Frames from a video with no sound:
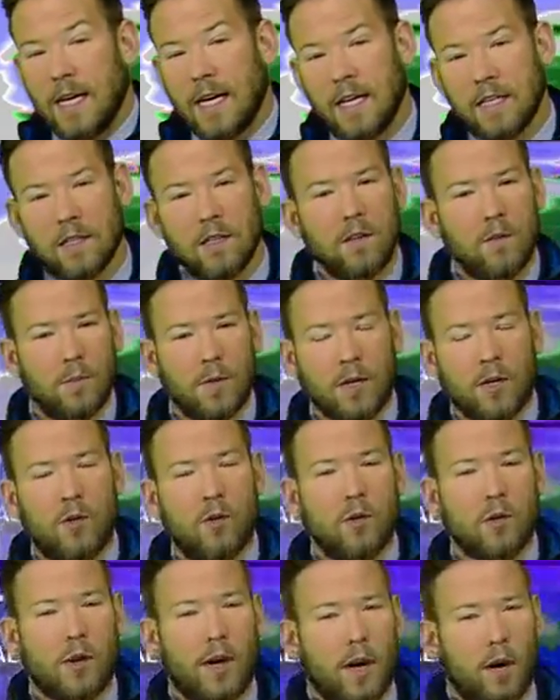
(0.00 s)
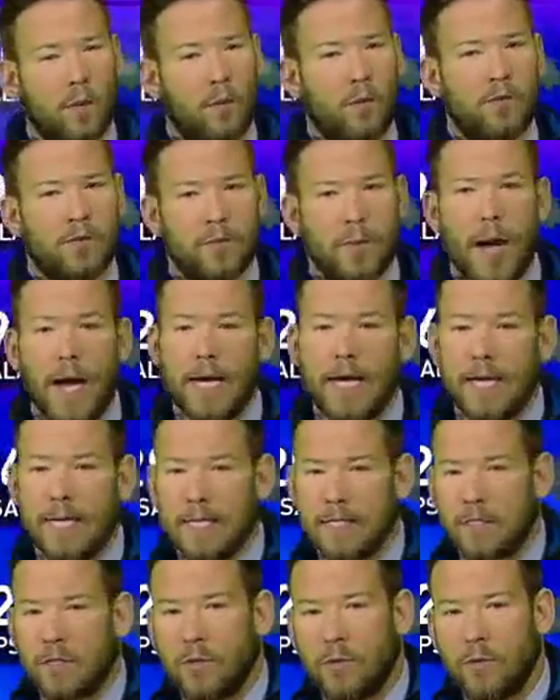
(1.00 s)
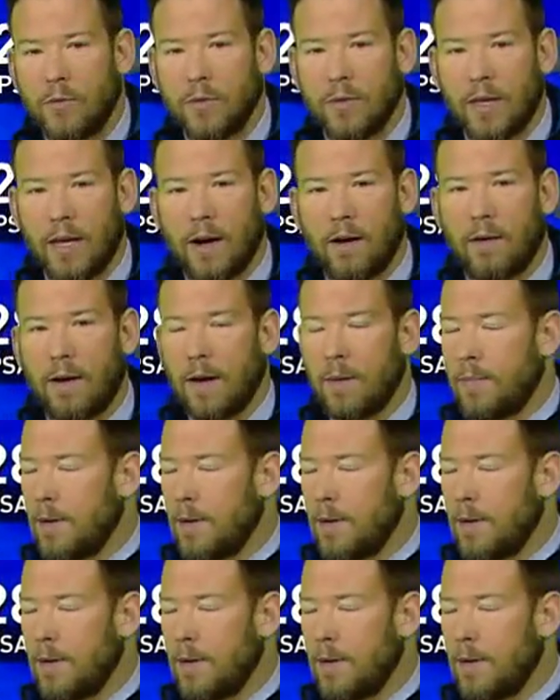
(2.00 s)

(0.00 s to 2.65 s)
as a little bit cooler air moves back into the area.